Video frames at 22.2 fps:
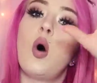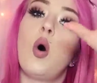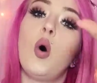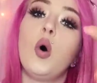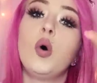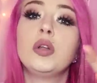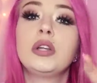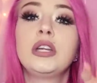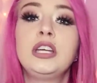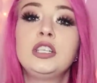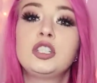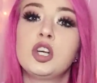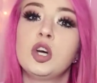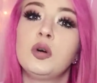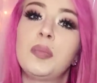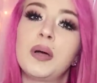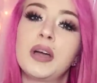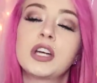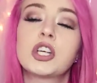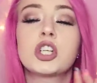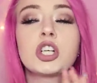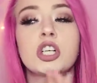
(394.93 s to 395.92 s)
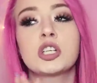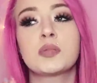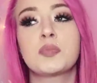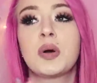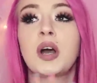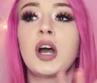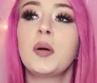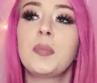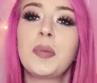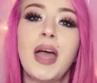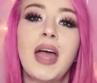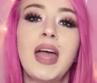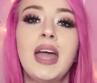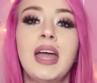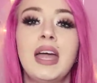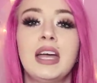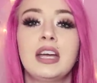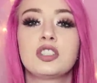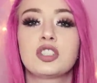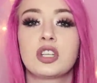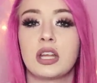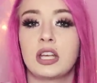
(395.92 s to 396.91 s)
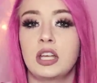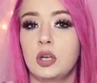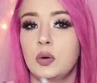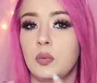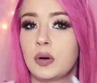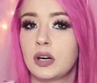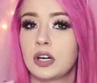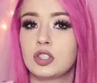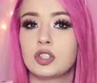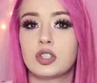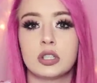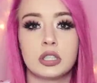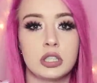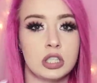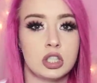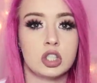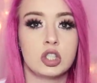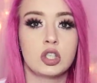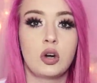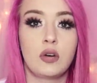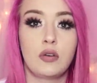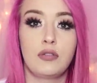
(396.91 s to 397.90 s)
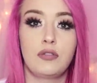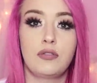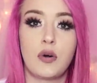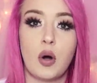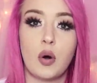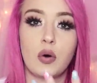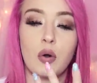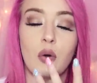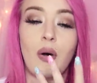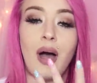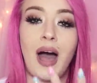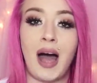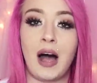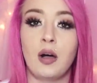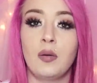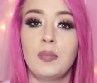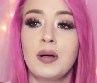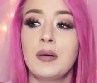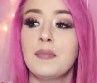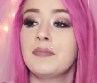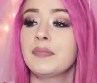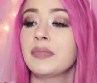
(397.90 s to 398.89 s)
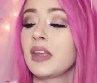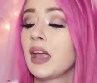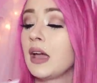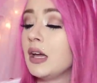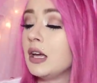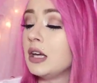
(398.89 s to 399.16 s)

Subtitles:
only two pictures per page like you would a traditional photo album.